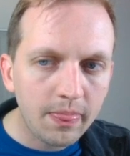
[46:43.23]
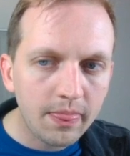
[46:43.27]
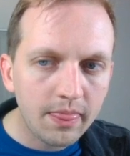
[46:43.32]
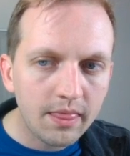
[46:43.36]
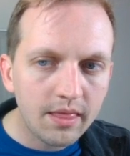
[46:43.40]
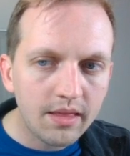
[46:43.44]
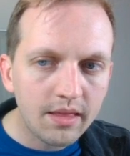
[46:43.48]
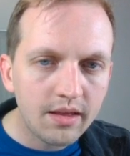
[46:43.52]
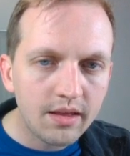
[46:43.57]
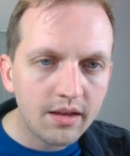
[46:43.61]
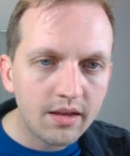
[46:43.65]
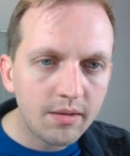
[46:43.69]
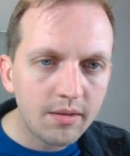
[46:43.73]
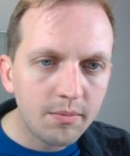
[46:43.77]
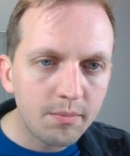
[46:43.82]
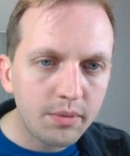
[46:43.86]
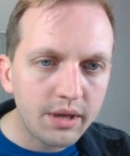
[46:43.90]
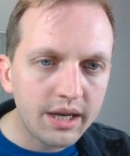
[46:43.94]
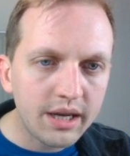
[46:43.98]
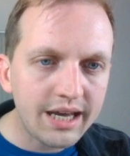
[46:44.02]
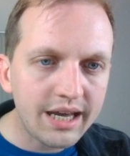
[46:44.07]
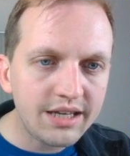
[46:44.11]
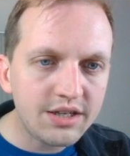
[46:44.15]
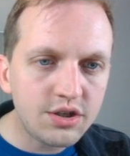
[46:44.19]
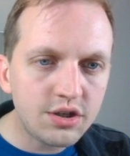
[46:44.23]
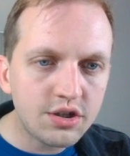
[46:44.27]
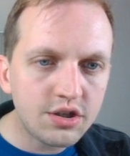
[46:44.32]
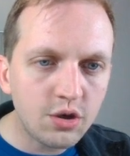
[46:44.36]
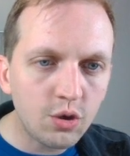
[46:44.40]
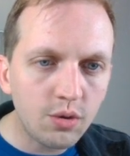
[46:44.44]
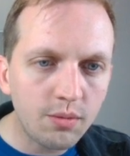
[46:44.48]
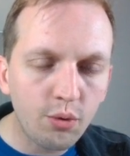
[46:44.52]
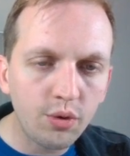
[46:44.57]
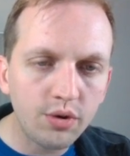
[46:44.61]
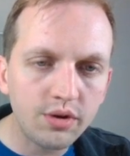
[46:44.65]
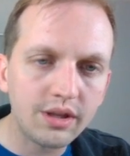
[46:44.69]
But yeah, it's just so
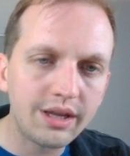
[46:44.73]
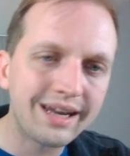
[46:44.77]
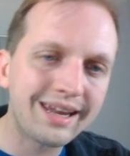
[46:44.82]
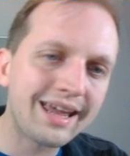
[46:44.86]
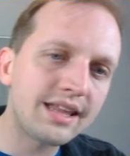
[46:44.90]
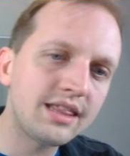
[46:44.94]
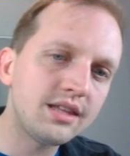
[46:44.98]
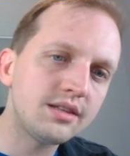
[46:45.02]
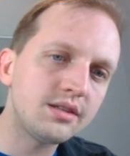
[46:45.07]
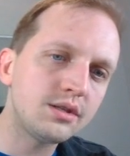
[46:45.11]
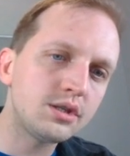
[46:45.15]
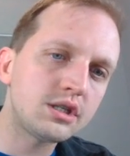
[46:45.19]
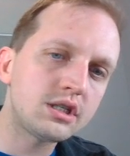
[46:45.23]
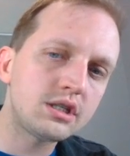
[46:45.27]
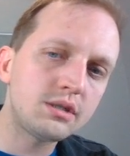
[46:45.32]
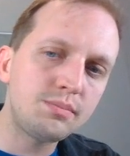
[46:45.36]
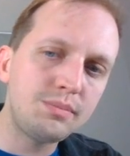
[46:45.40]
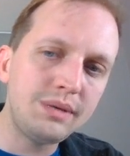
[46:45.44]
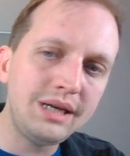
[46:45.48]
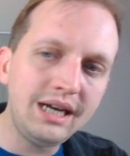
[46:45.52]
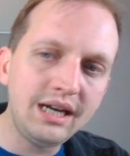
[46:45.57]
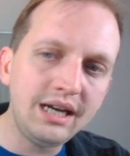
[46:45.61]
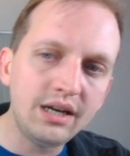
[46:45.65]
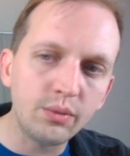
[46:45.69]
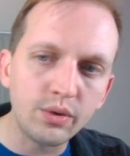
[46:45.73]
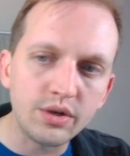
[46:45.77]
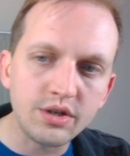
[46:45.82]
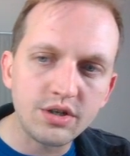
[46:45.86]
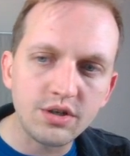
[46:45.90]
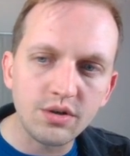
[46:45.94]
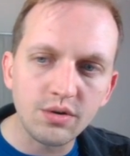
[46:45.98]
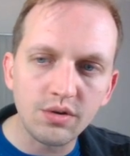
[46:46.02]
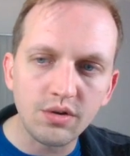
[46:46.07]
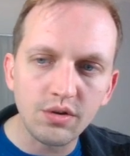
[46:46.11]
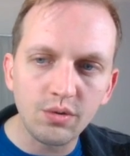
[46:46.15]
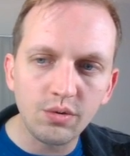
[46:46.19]
important, like the speed at
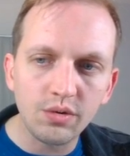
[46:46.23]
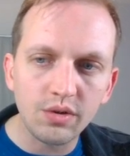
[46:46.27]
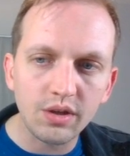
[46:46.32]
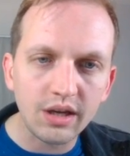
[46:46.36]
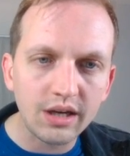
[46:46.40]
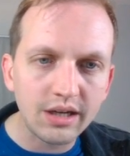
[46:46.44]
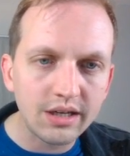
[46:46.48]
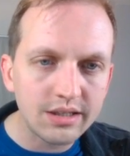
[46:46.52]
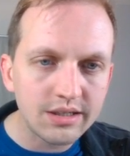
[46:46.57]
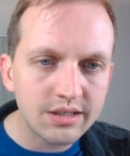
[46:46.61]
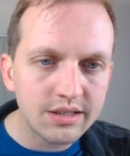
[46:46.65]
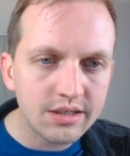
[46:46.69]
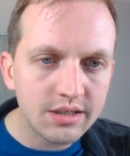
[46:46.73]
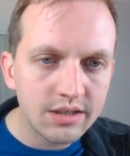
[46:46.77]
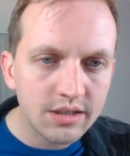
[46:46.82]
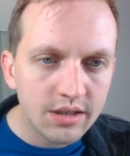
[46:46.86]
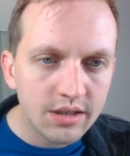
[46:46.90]
which you do things